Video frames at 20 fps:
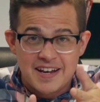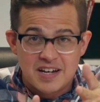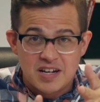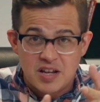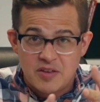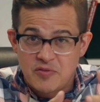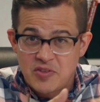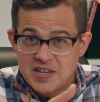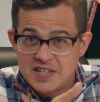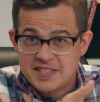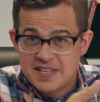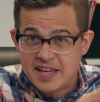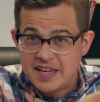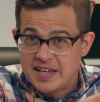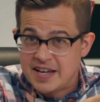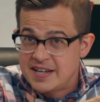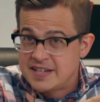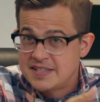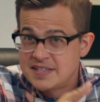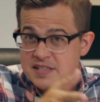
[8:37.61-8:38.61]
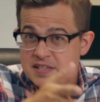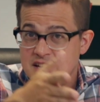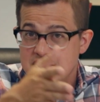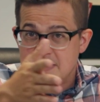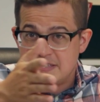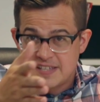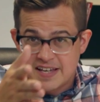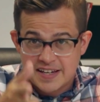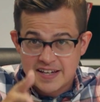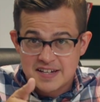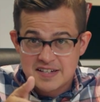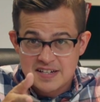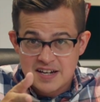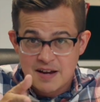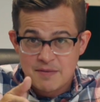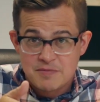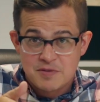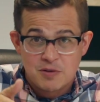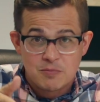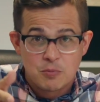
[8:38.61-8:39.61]
And if they say yes a second
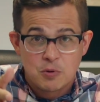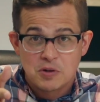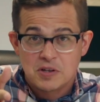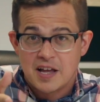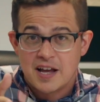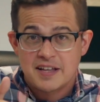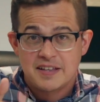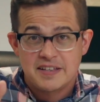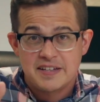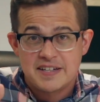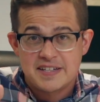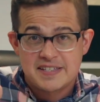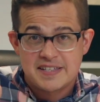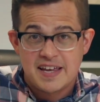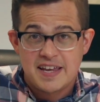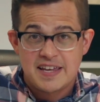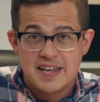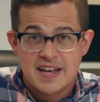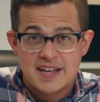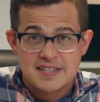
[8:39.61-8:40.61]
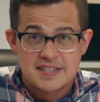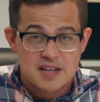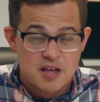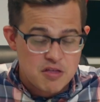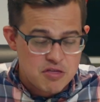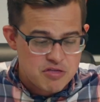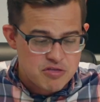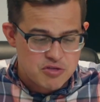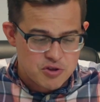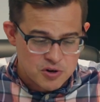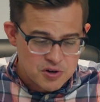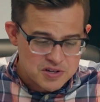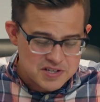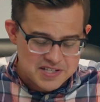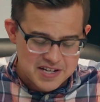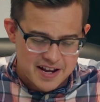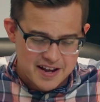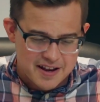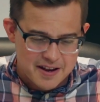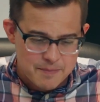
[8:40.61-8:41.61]
time, they're more likely to say yes a third
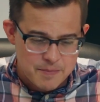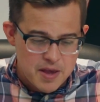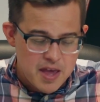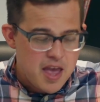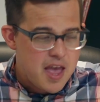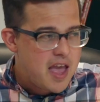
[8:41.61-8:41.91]
time.